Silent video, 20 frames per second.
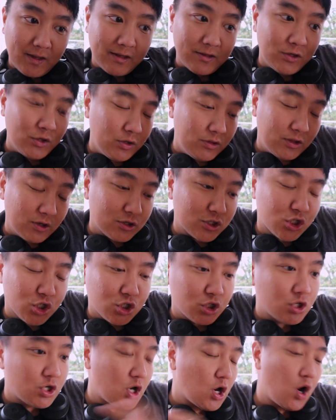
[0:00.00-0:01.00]

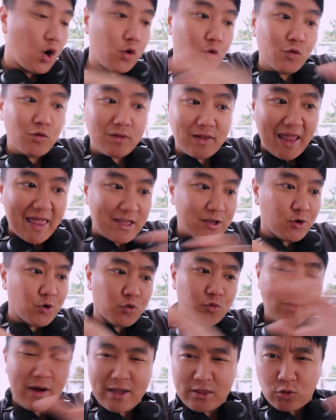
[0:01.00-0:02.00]
there's no like
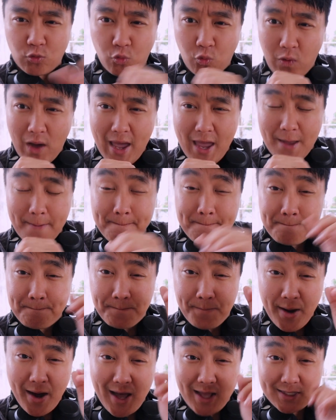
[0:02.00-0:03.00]
correct way
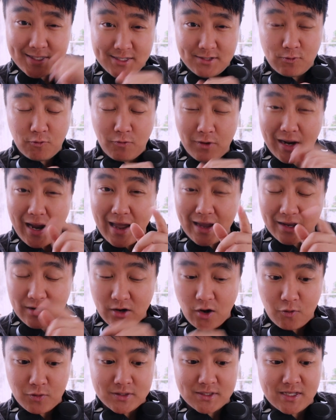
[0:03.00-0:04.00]
but what I
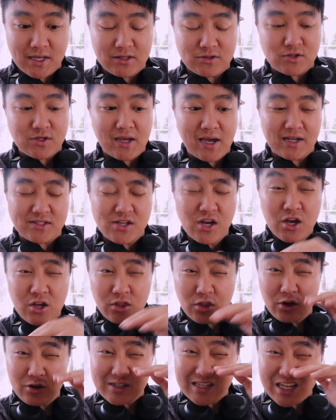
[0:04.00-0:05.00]
can always say to you guys,
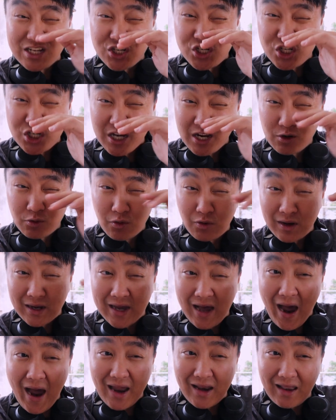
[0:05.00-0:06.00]
there's a general
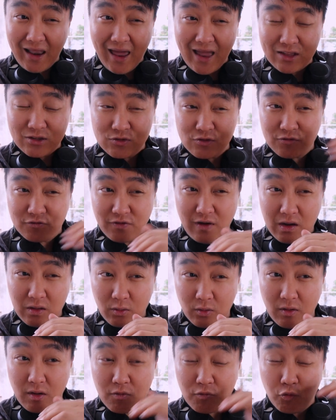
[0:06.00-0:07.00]
guideline to
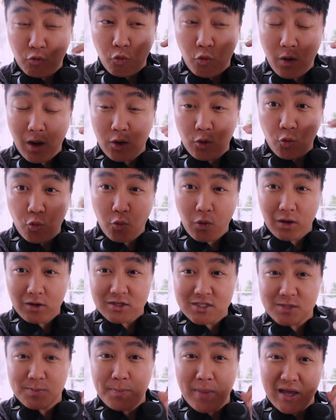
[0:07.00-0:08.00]
follow of what
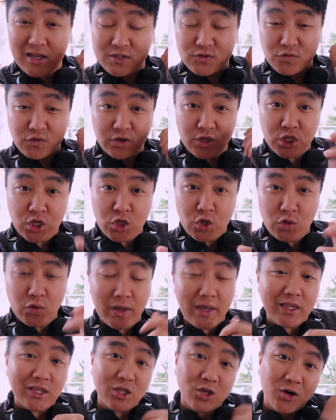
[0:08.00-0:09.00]
works best for
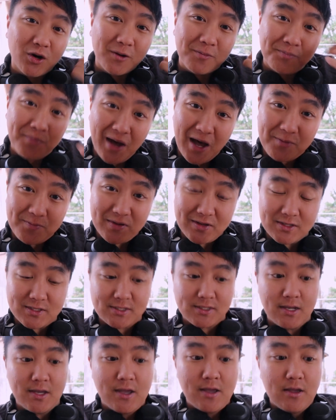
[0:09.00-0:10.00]
you and your
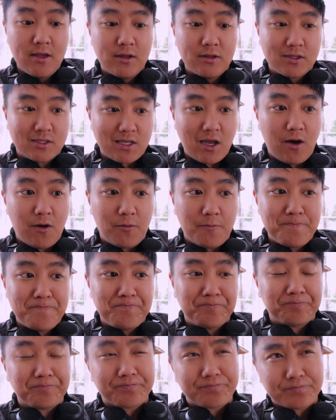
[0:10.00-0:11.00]
puppies. So
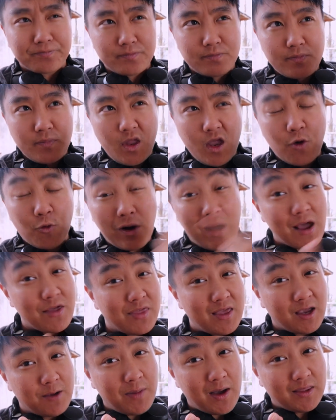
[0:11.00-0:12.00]
what I
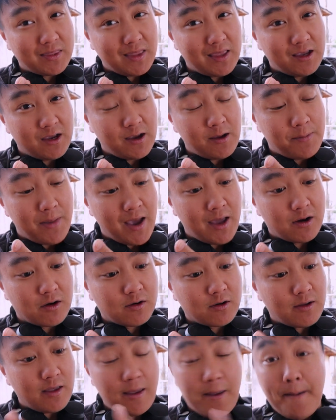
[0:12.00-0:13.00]
think about the
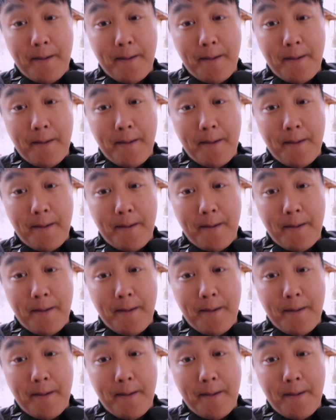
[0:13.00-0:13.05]
incubator,